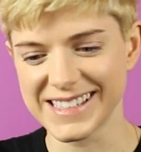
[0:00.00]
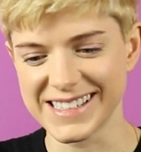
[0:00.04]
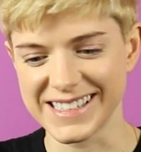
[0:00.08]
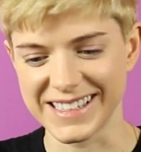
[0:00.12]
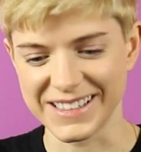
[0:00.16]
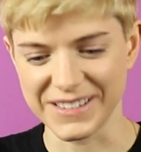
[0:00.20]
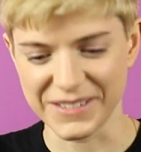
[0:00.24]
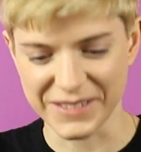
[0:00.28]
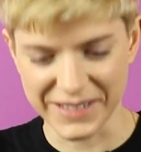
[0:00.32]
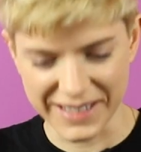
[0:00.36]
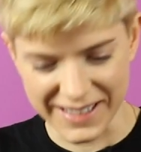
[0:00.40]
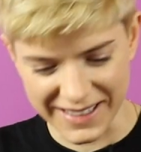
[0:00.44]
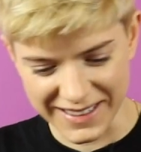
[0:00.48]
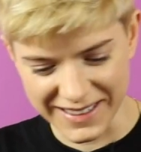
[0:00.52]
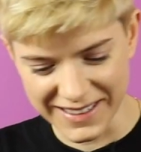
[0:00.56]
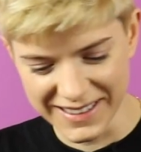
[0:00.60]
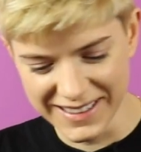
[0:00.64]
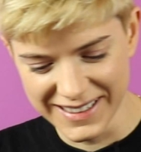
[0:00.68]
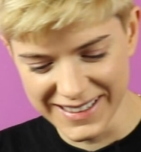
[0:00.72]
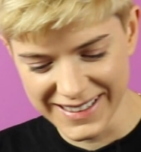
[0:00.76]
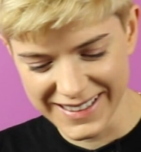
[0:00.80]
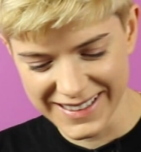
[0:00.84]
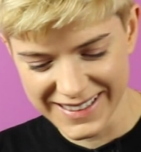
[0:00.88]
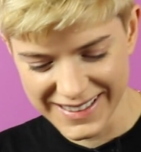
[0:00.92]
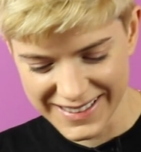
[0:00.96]
Here we go.
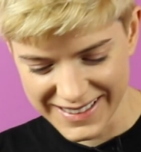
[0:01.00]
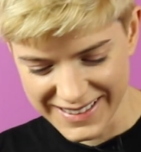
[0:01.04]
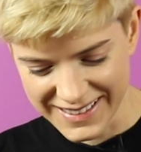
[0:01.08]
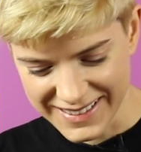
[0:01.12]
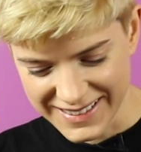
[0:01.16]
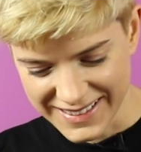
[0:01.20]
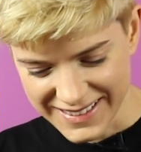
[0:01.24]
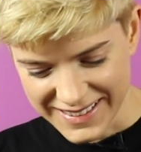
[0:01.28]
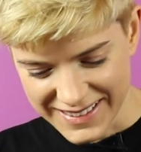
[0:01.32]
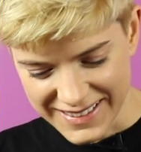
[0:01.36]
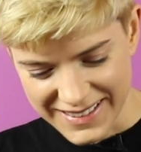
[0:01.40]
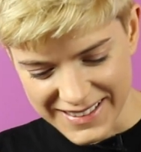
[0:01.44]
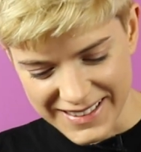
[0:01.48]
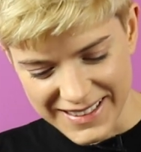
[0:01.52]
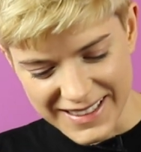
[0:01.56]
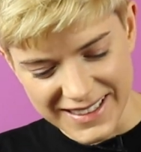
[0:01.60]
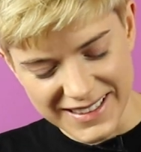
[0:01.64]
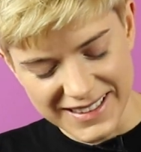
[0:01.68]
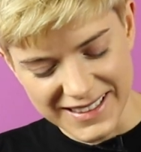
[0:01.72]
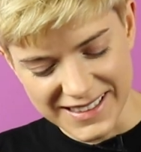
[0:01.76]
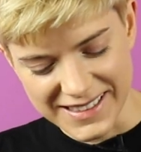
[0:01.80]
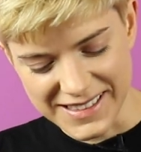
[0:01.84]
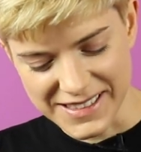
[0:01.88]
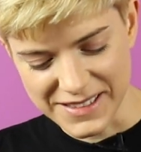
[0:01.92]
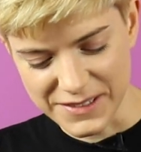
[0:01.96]

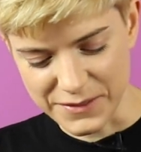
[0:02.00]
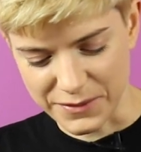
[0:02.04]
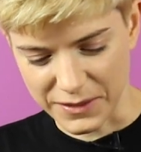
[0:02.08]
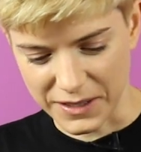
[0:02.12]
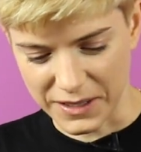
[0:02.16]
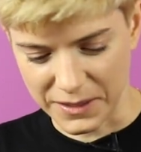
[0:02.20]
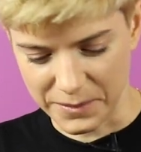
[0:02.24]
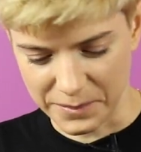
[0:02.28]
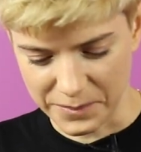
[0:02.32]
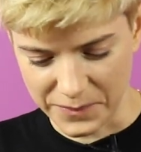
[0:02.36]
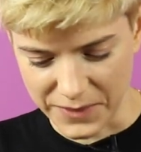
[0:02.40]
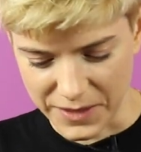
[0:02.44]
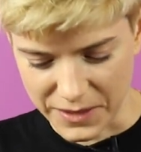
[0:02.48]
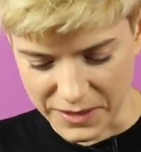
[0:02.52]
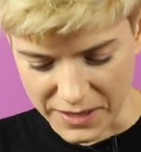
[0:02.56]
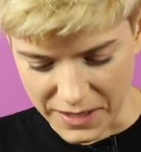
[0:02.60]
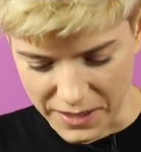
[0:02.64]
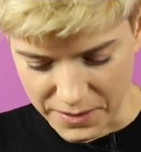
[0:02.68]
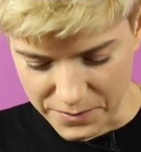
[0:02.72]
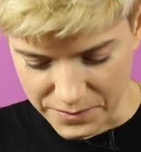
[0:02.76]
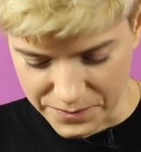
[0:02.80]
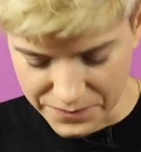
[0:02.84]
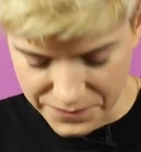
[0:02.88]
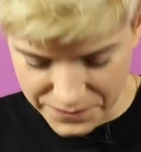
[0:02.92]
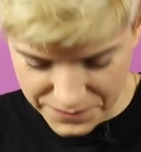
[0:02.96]
This is fun.
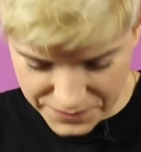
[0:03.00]
Okay.